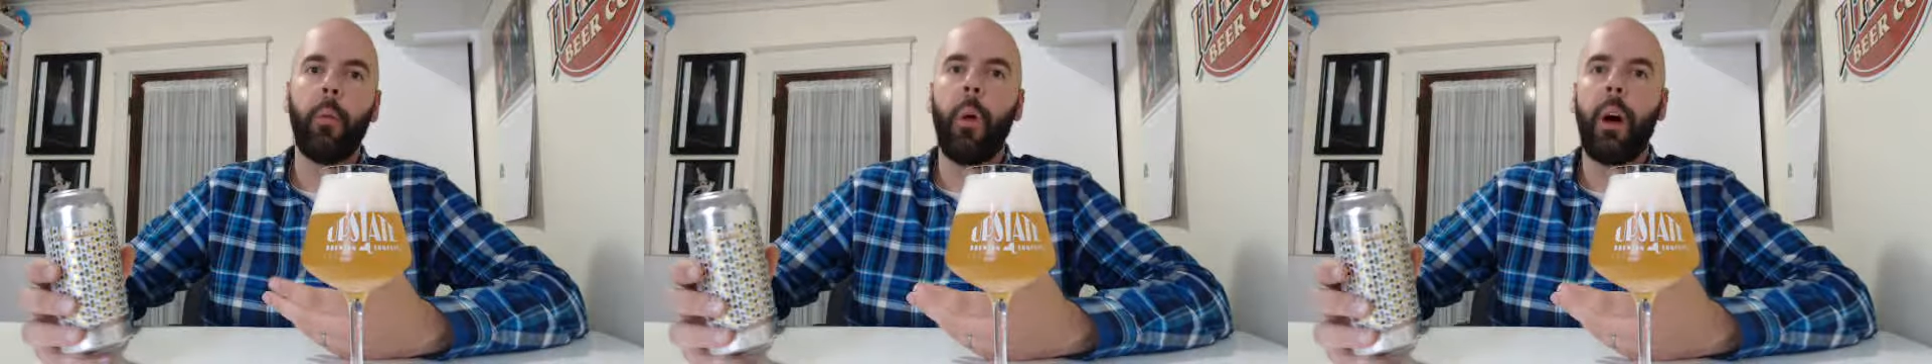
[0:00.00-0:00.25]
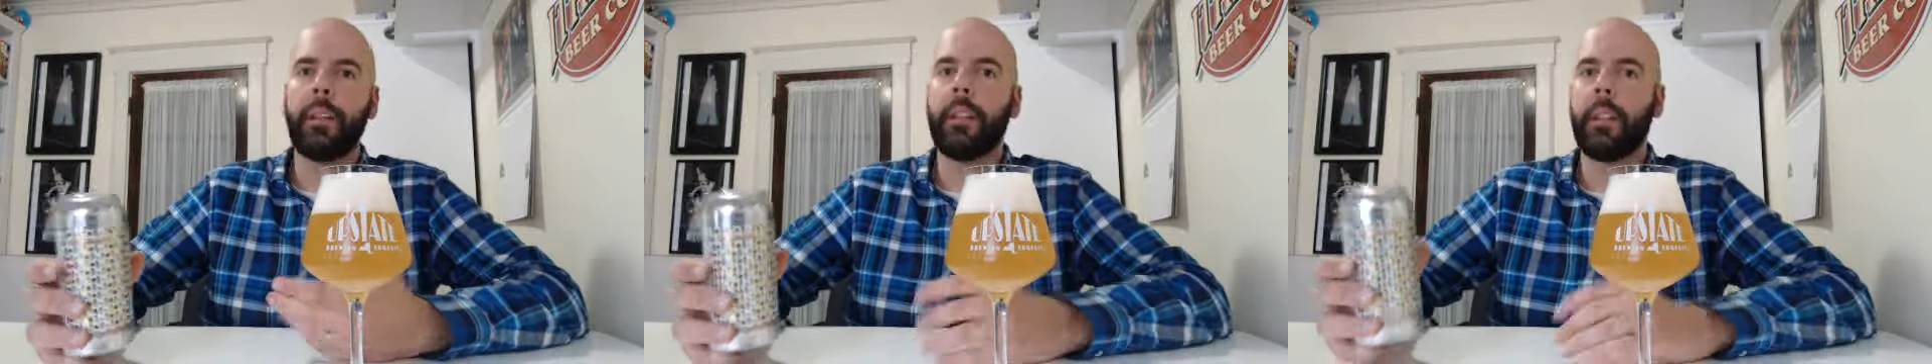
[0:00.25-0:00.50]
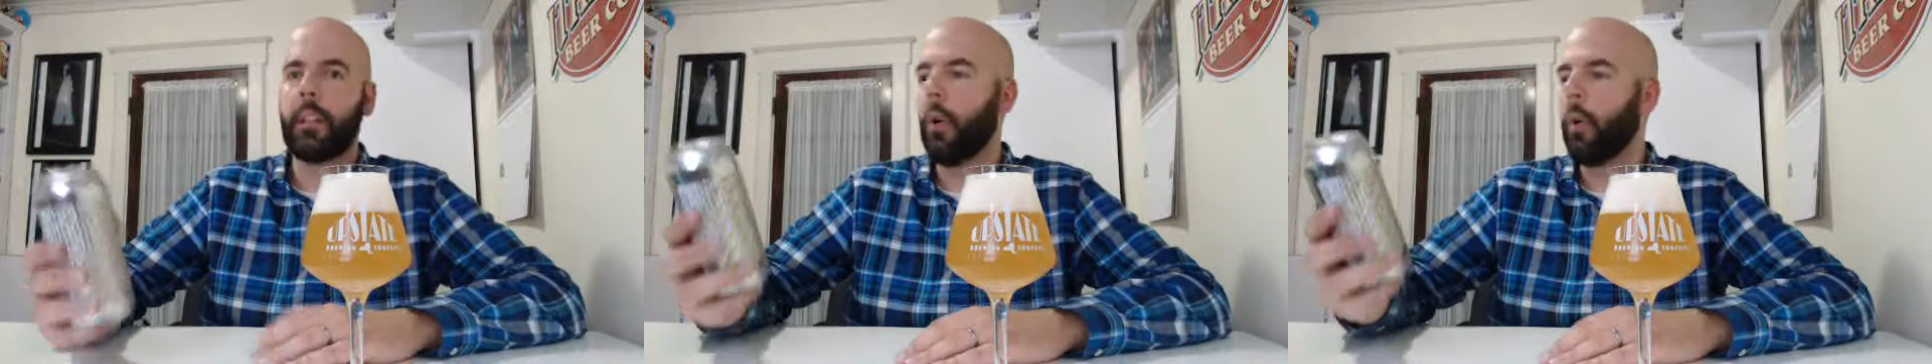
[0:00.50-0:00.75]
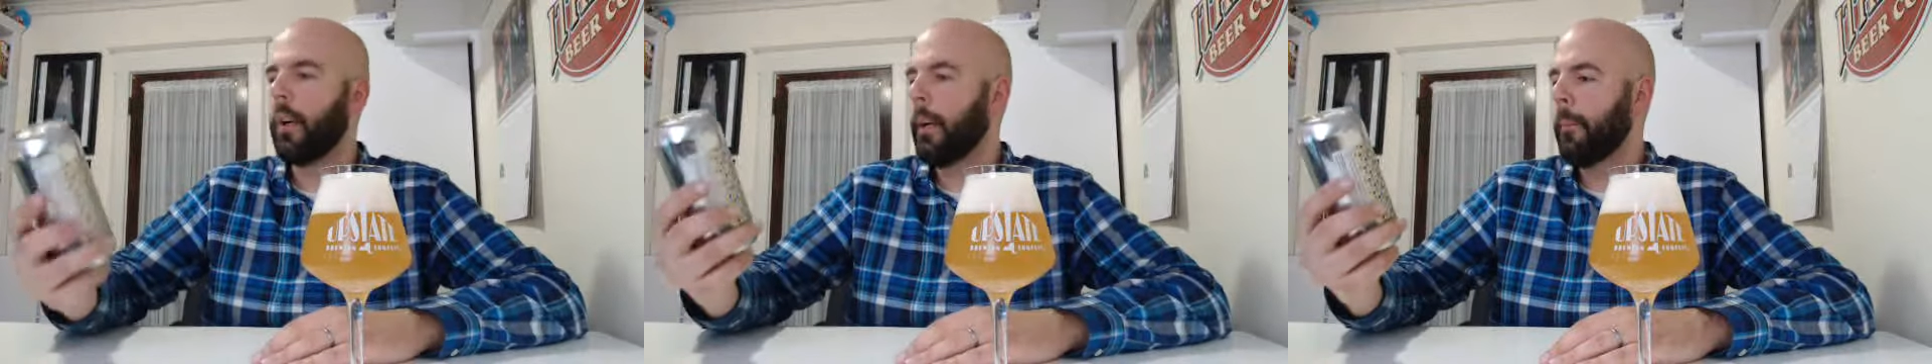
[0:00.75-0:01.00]
I want the
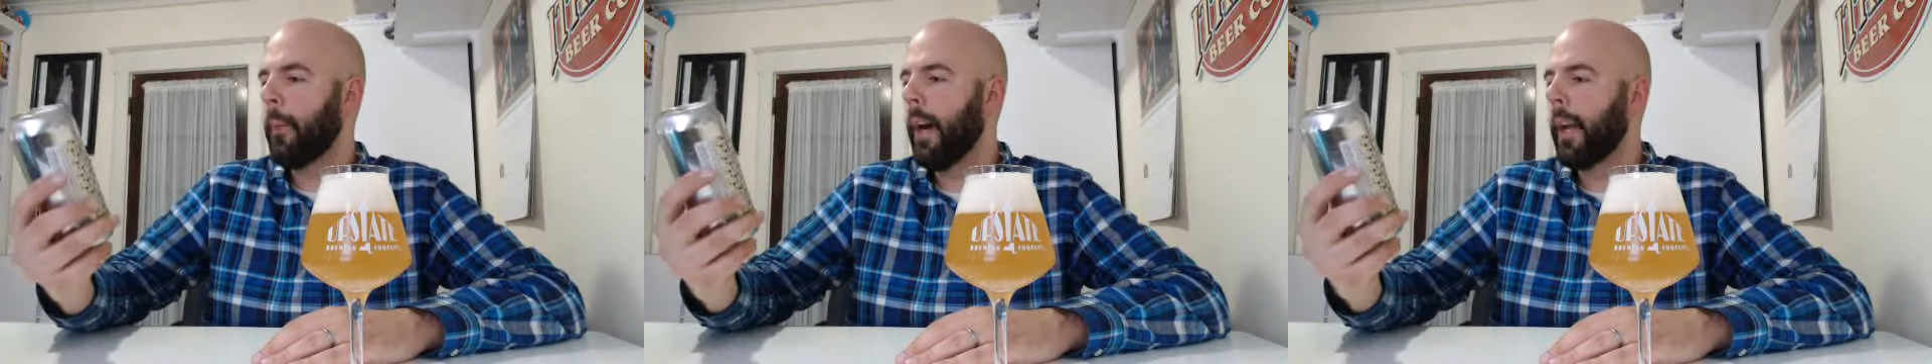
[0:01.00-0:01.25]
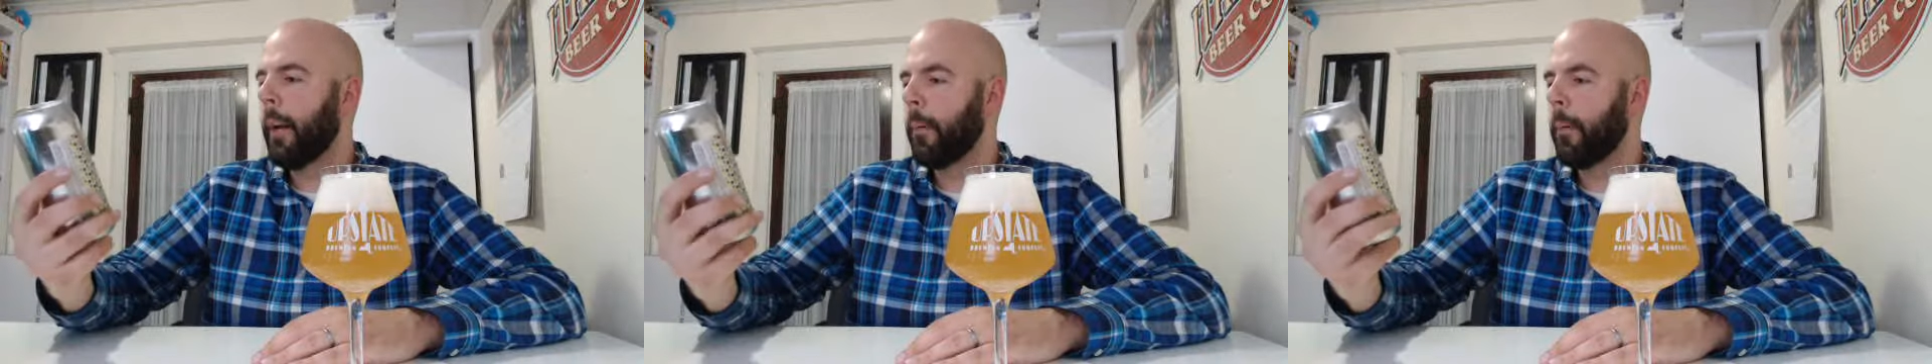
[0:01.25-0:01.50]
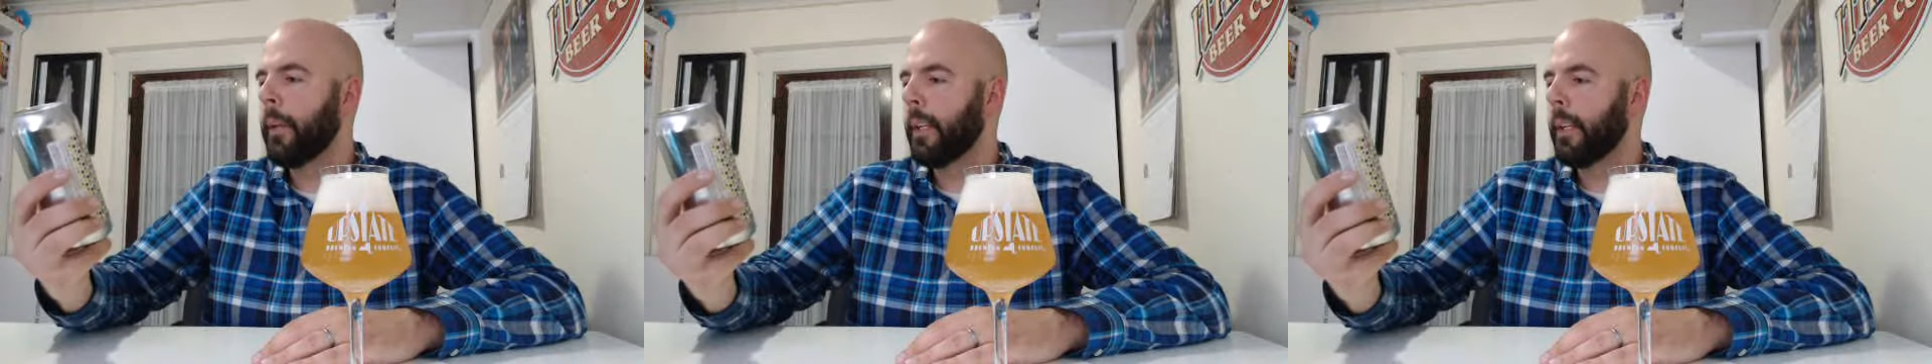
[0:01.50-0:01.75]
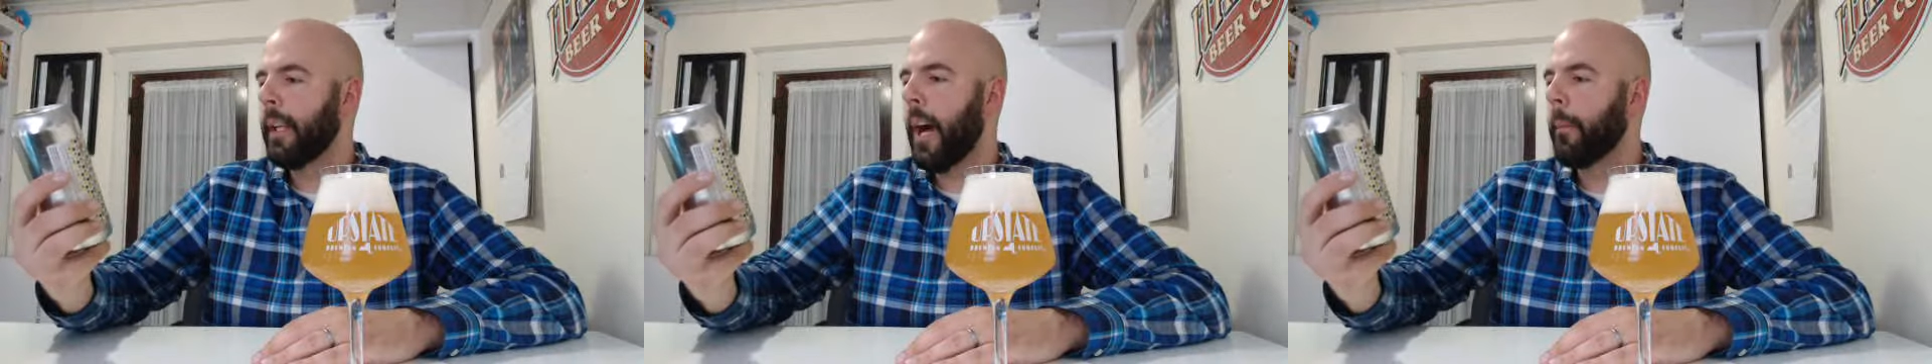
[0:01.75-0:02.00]
coconut and pineapple
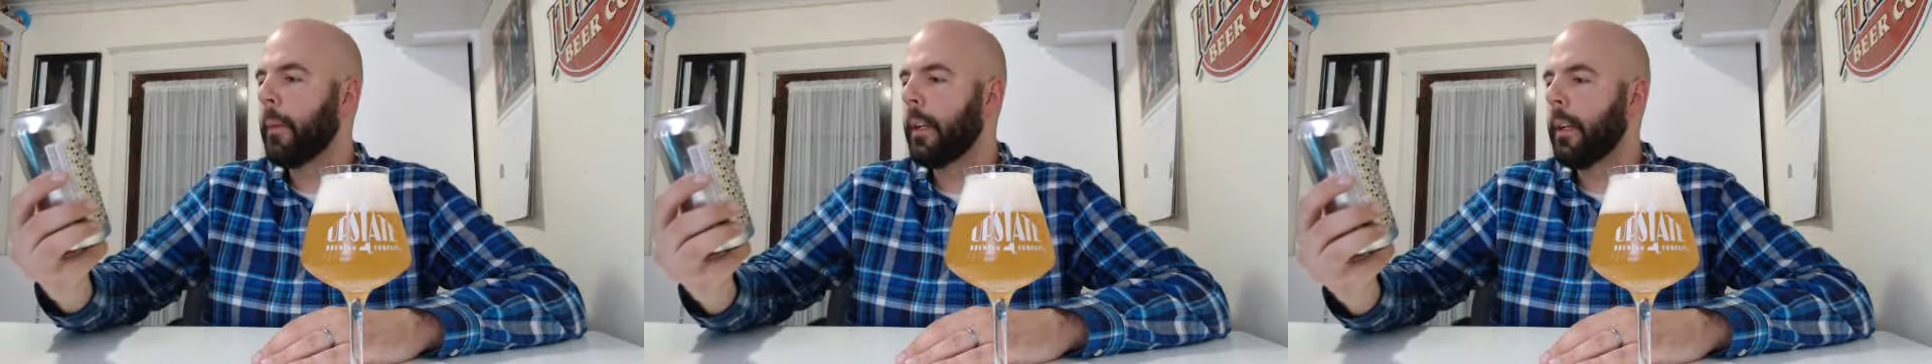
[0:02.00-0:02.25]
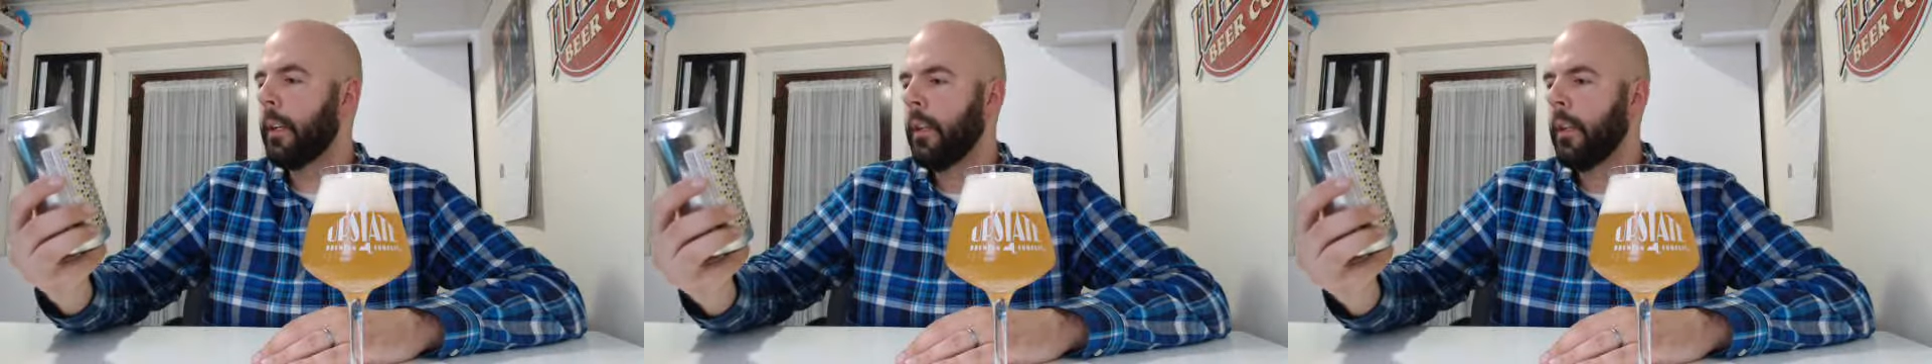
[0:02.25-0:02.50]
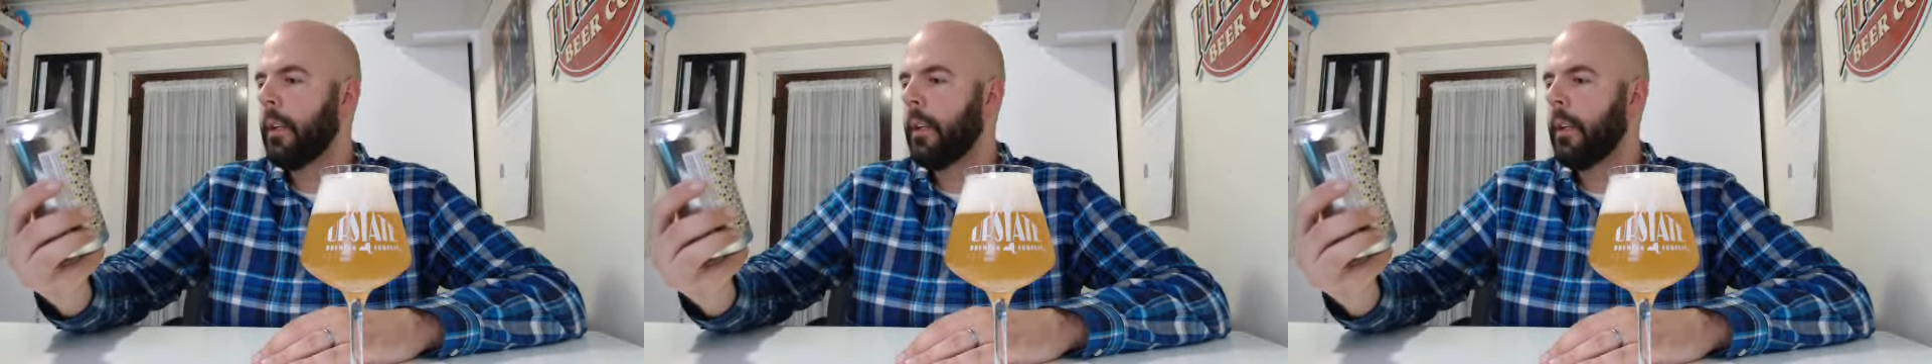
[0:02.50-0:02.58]
being dominant.